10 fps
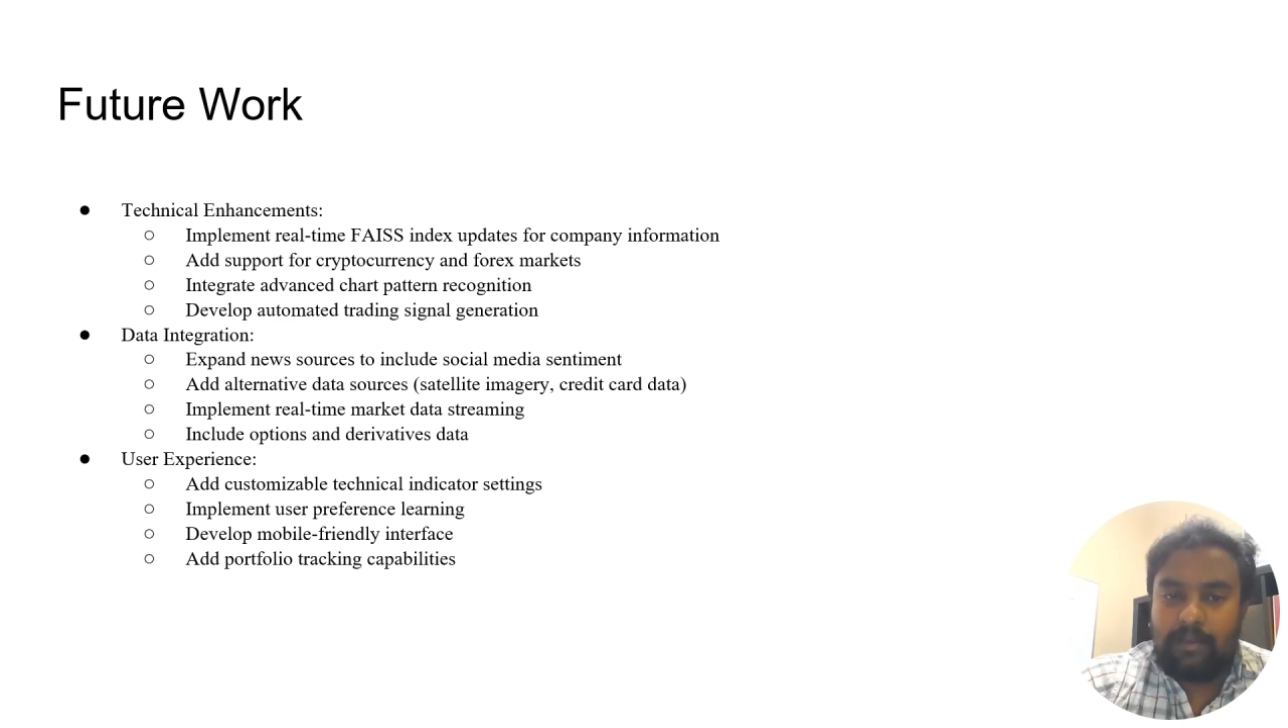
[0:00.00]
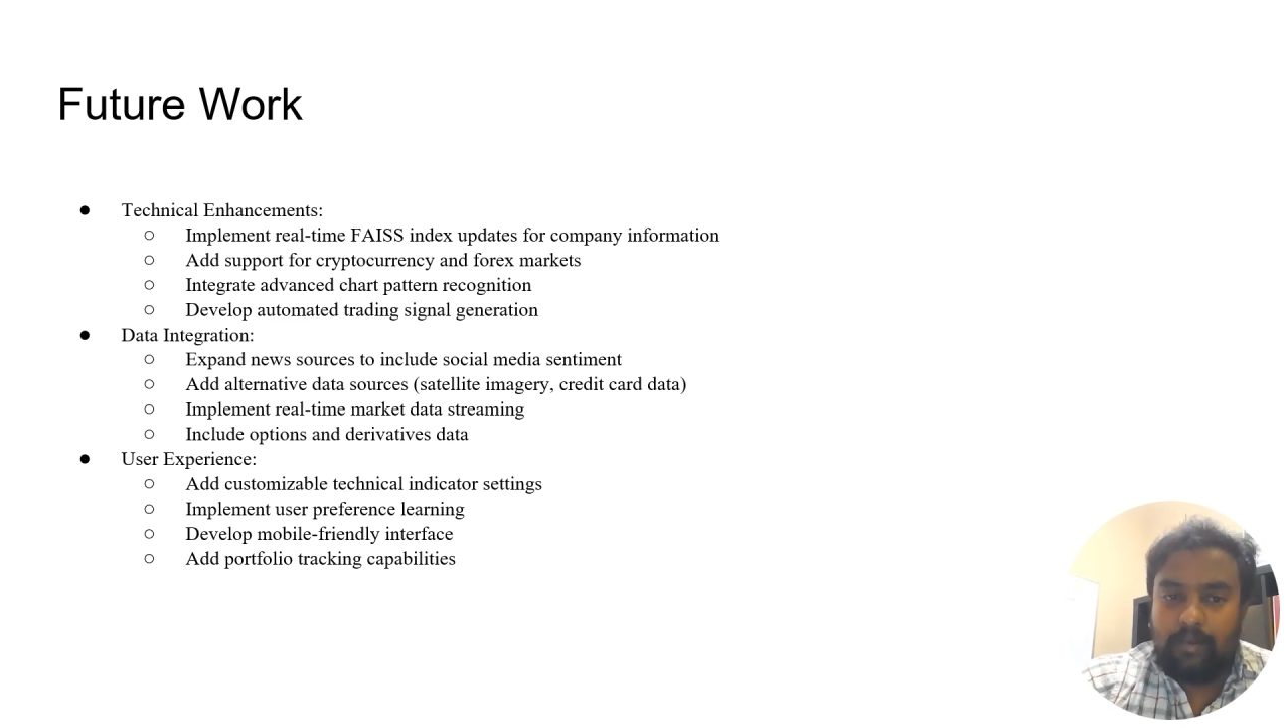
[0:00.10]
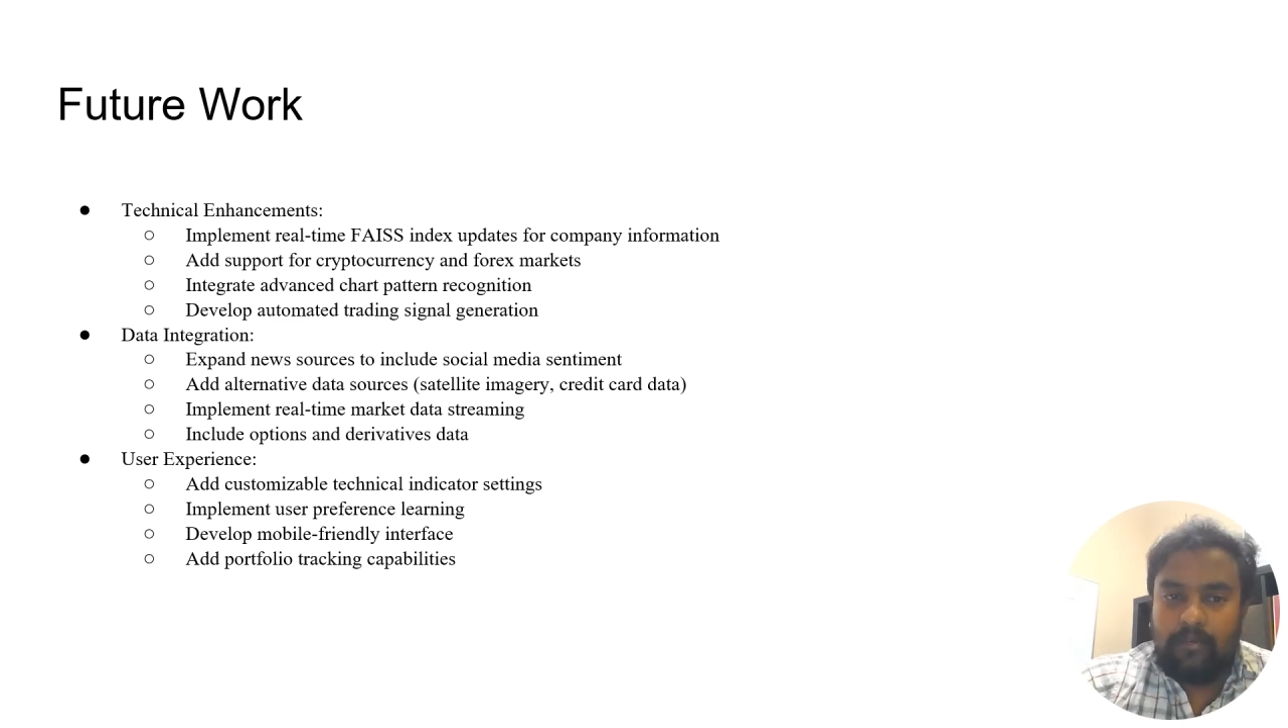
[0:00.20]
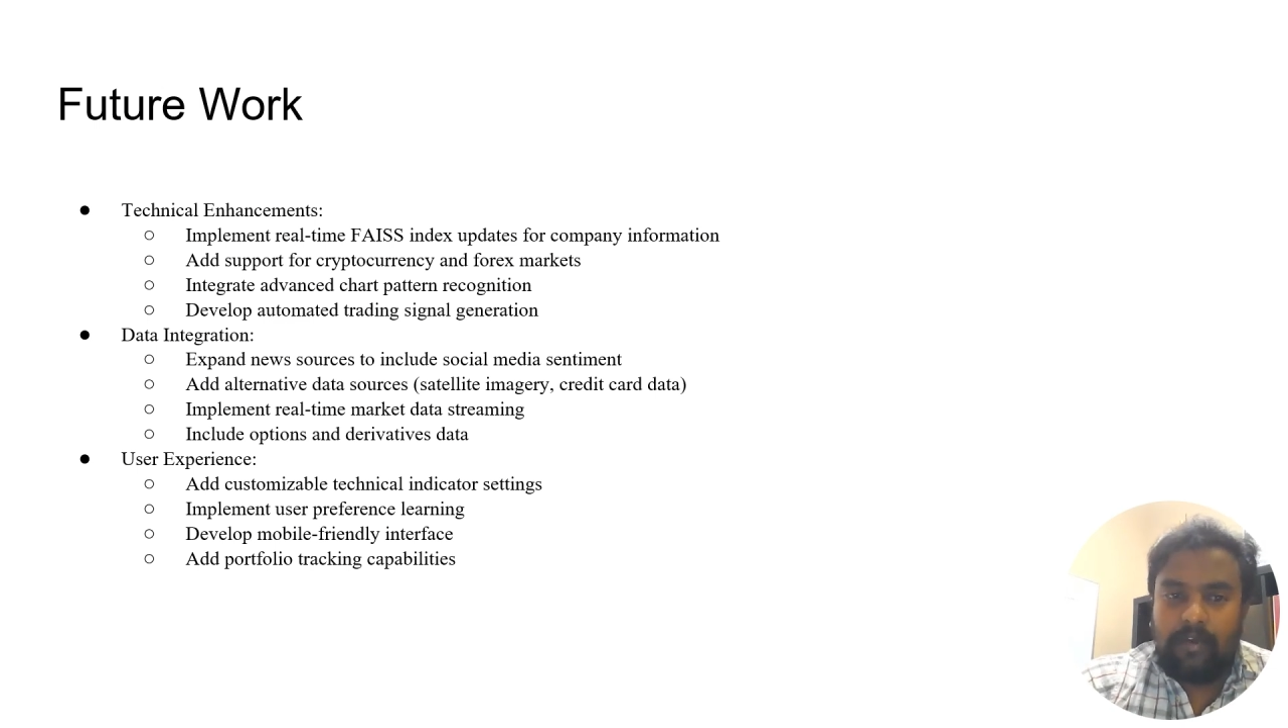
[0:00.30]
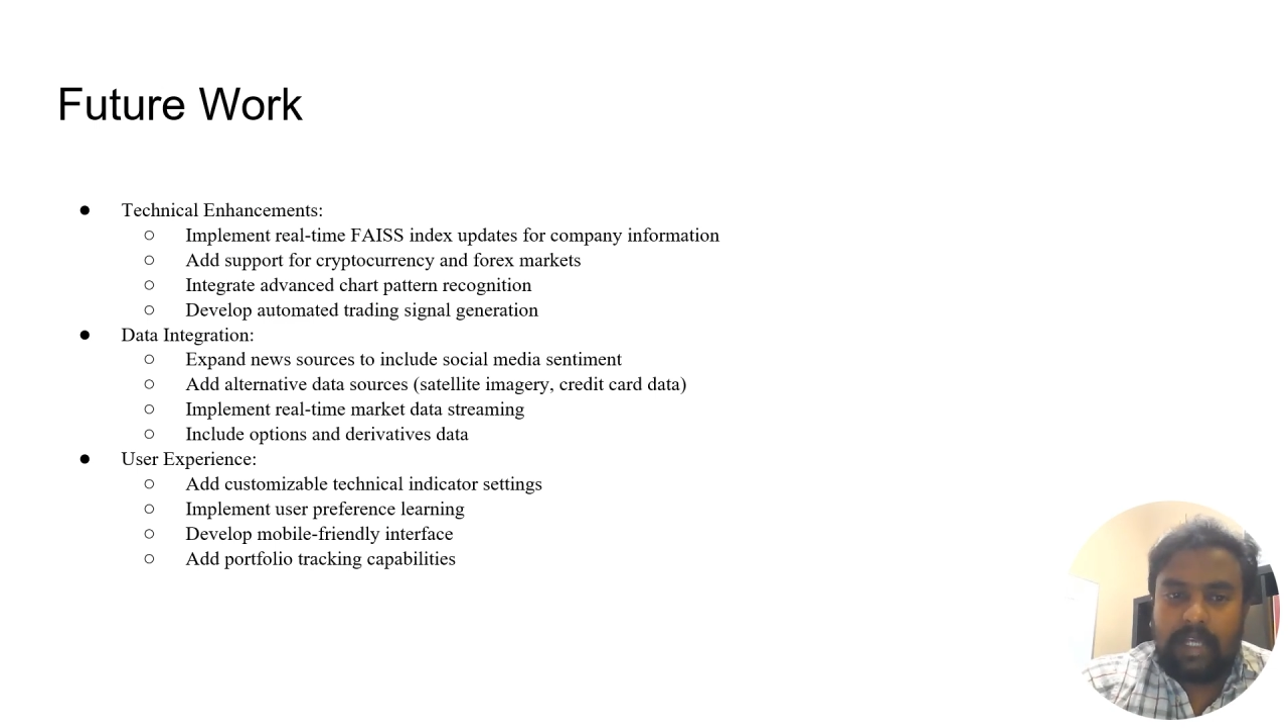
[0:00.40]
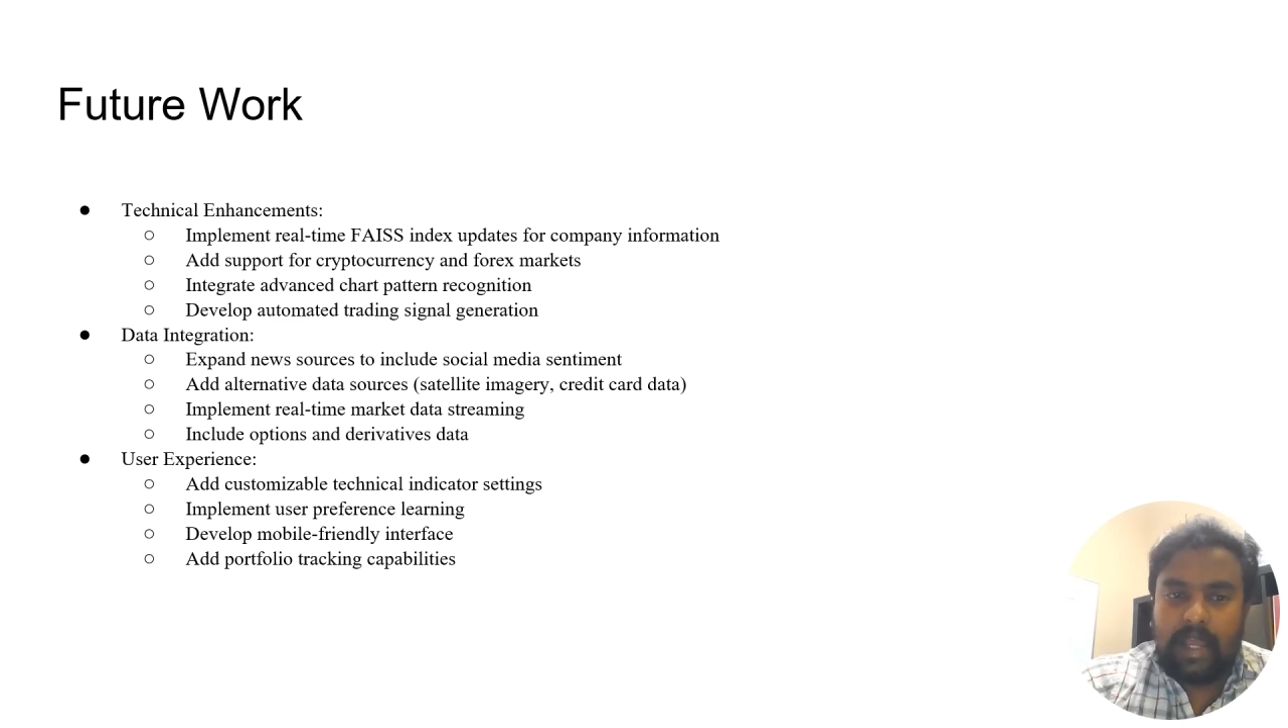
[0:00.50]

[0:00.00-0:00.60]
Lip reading: a perfect